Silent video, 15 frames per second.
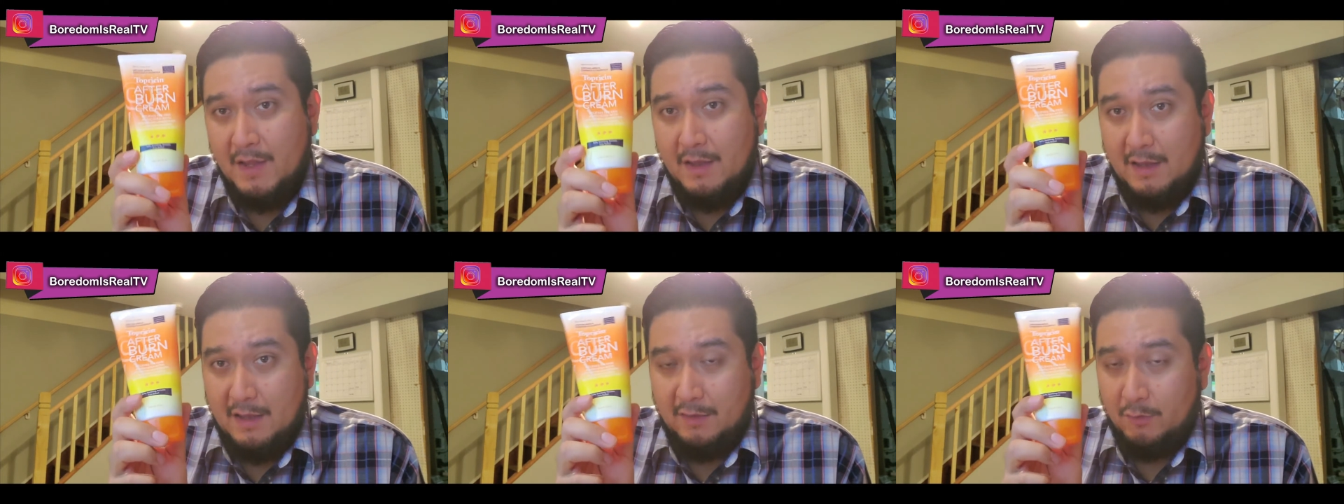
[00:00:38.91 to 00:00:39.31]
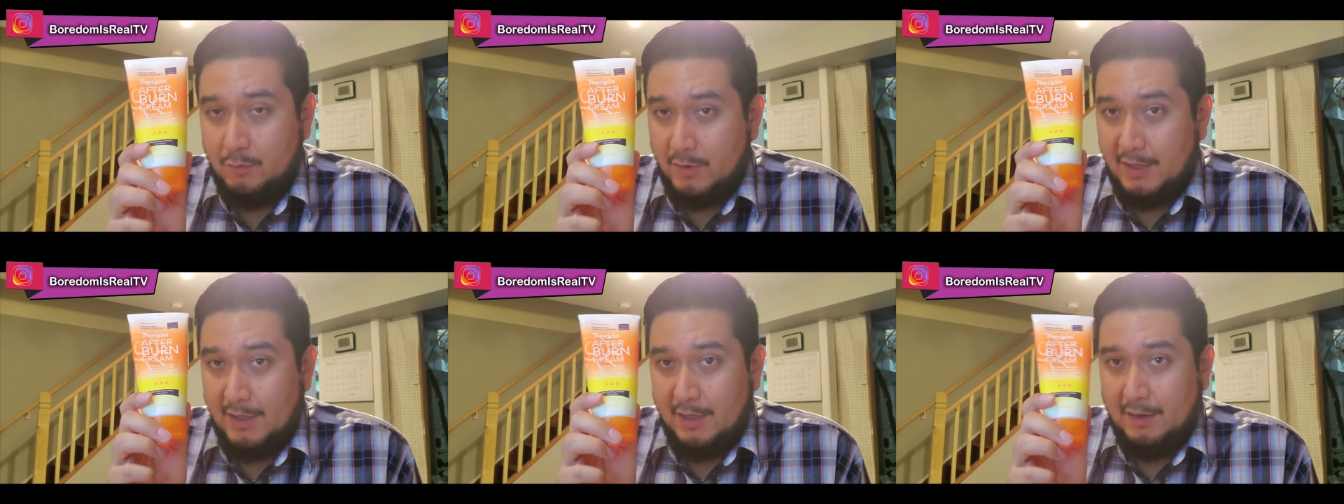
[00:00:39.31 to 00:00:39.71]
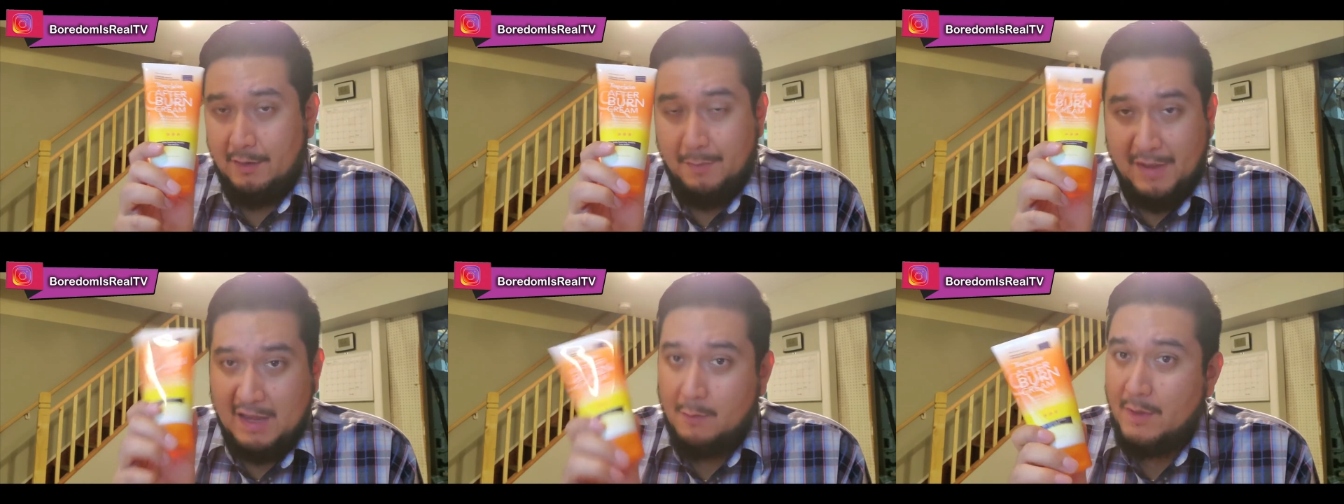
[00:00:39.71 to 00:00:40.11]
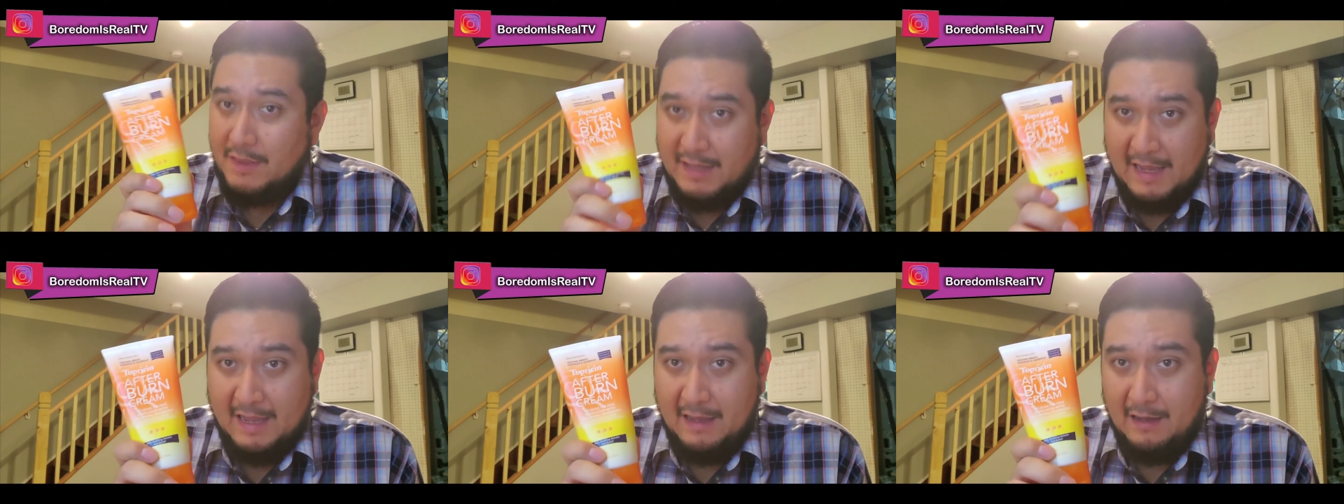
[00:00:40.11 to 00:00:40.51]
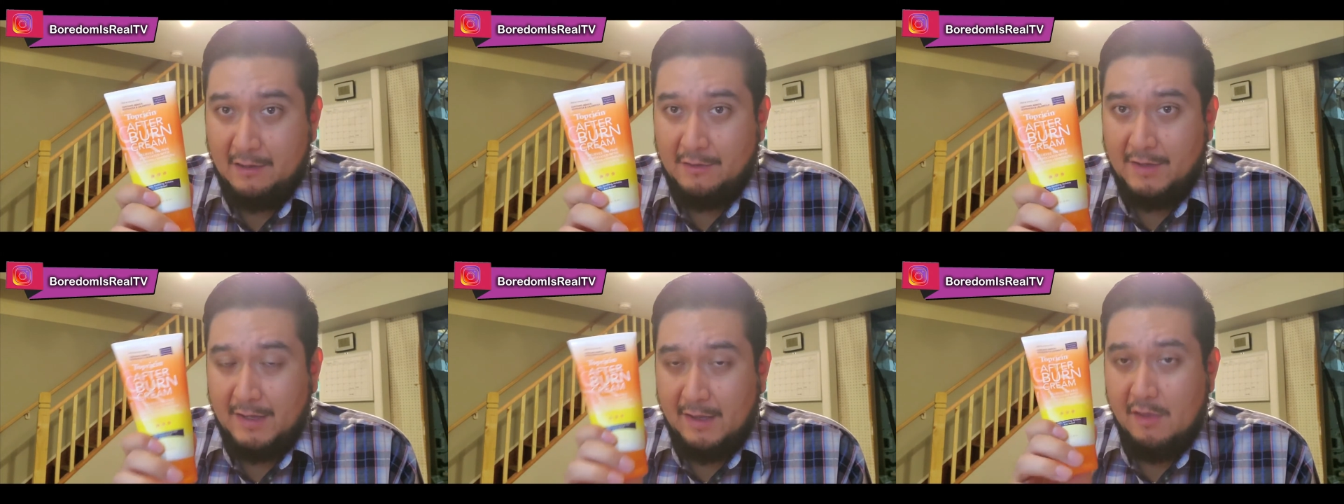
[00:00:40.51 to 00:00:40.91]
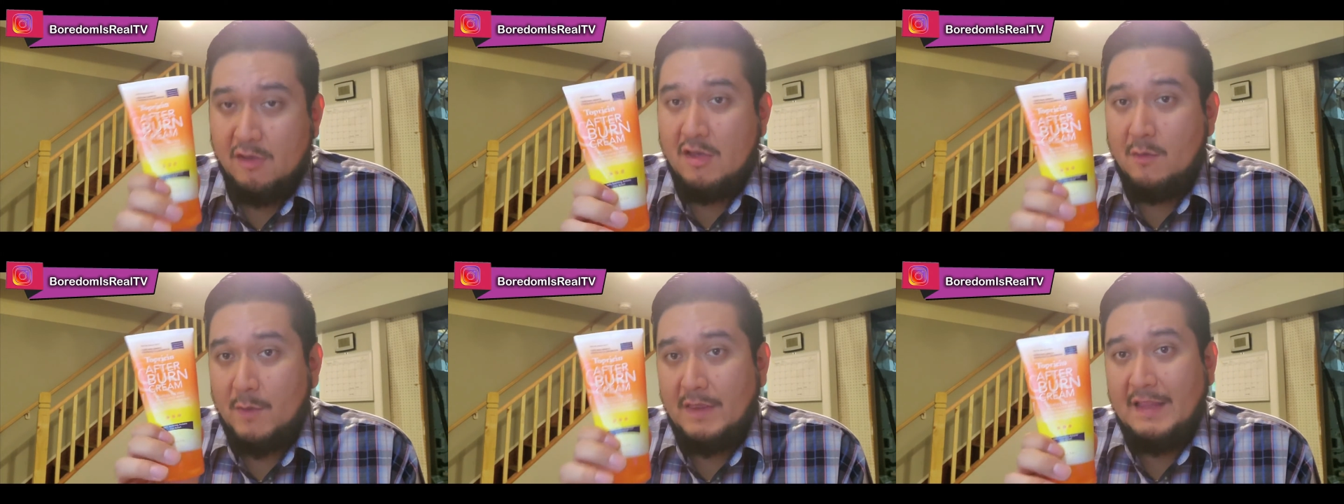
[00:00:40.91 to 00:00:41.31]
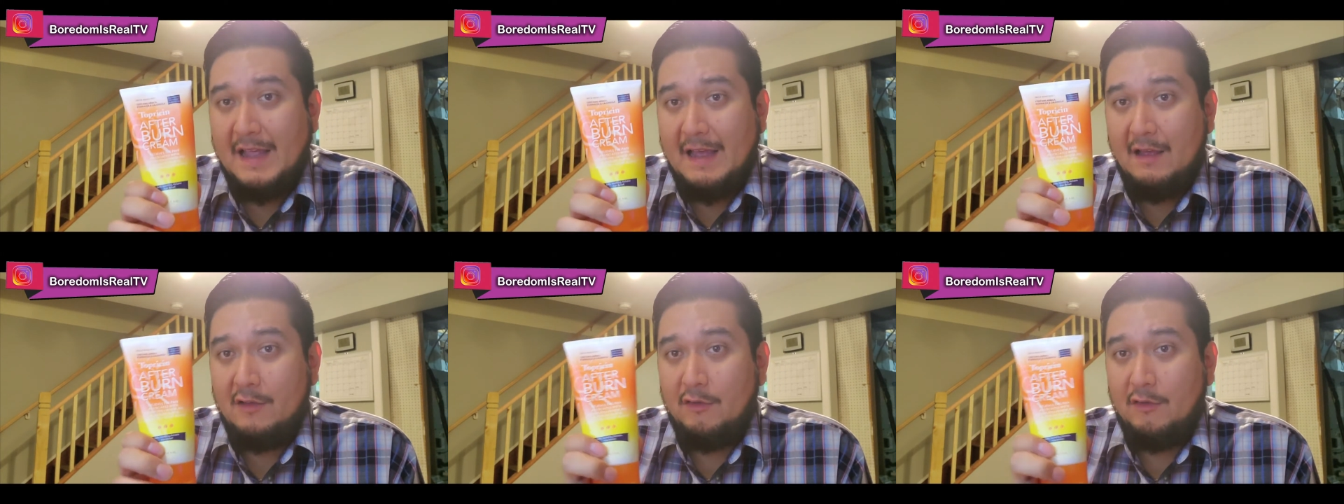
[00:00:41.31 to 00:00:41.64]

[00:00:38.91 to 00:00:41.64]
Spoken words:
down, the itching went down.